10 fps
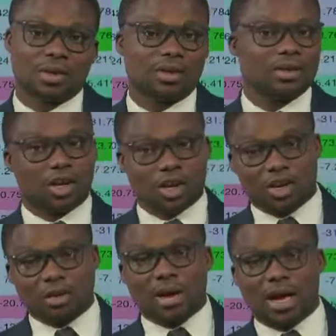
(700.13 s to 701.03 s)
The
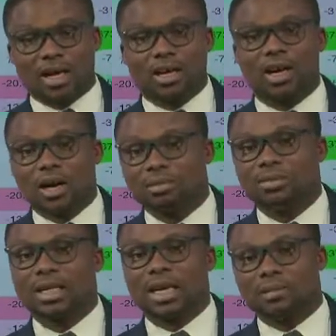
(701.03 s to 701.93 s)
London market
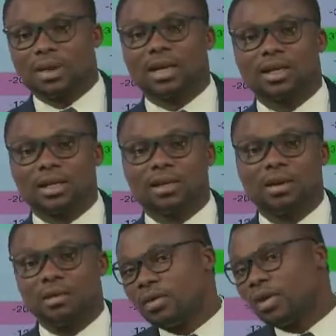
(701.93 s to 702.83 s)
comes, and immediately
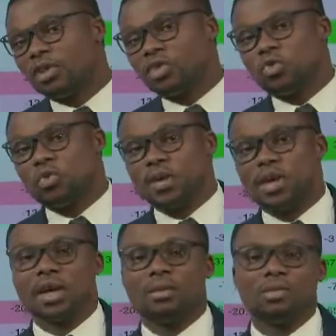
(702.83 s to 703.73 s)
around 2
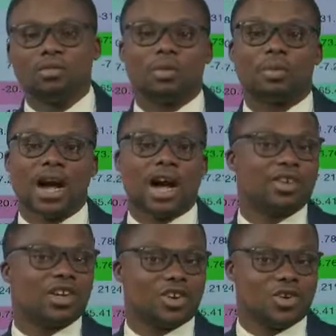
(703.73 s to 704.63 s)
p.m. we'll be
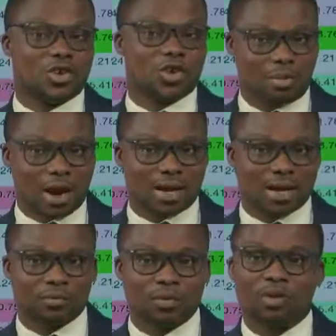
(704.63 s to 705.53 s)
having the New York market,
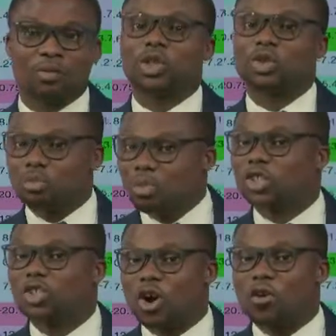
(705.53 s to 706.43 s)
which
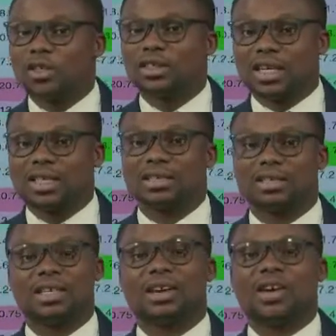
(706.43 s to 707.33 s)
most often changes
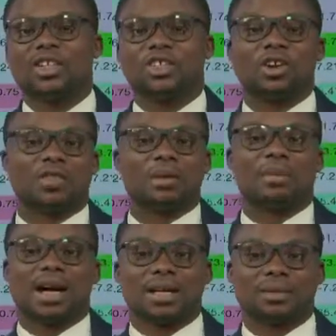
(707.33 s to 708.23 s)
the direction of the
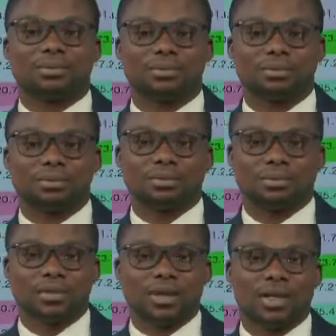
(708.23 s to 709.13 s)
market.
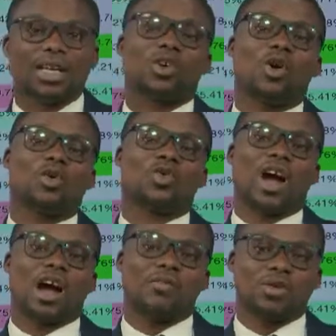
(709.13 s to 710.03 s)
Let's also
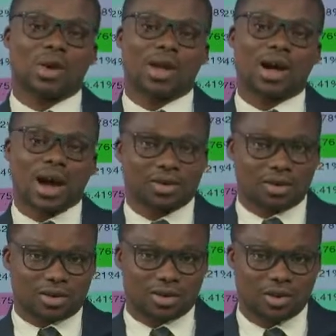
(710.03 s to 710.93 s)
have a quick
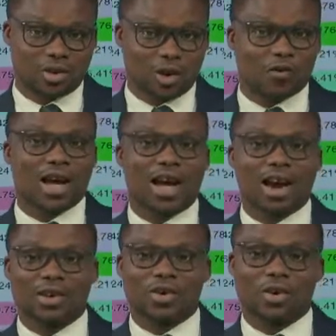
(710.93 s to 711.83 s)
outlook of the
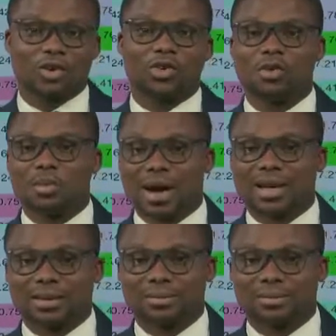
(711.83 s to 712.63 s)
agricultural market.